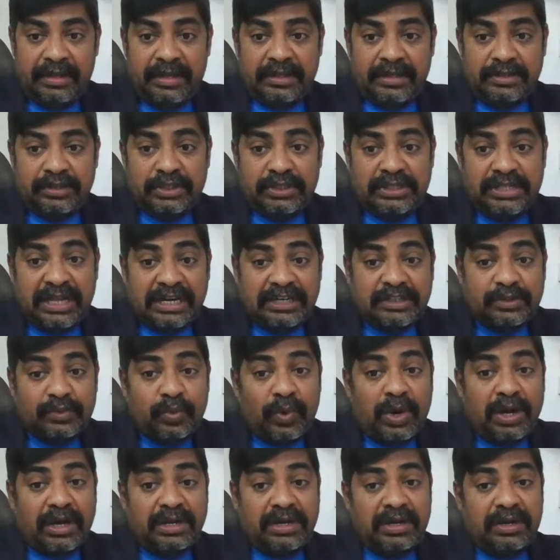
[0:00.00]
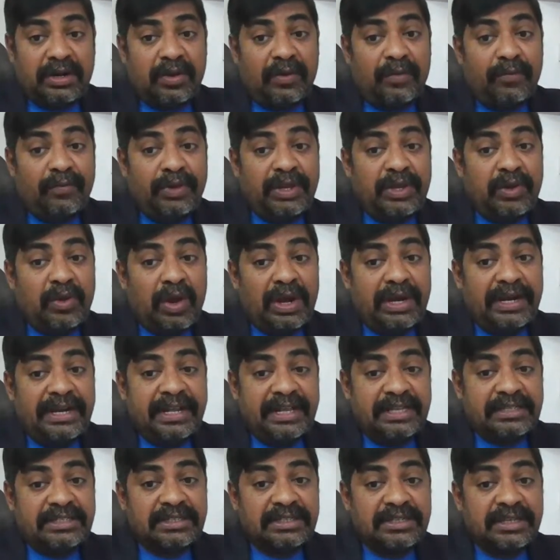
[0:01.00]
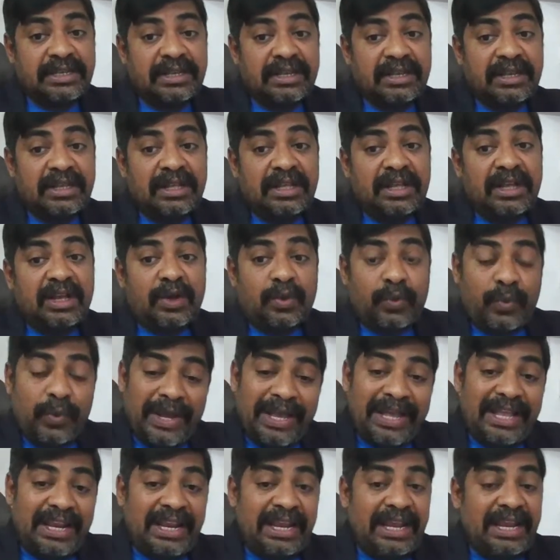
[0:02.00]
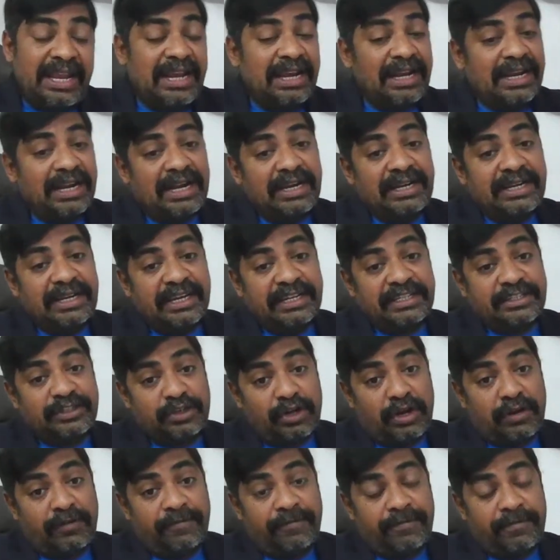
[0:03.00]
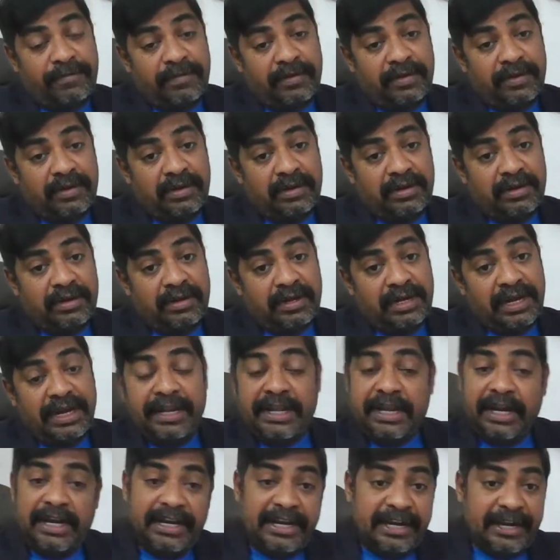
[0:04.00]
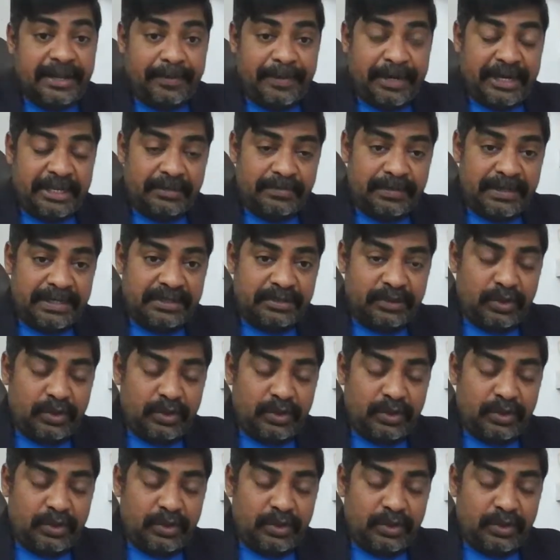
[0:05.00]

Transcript: So that's what we call it as query in context of clinical data management.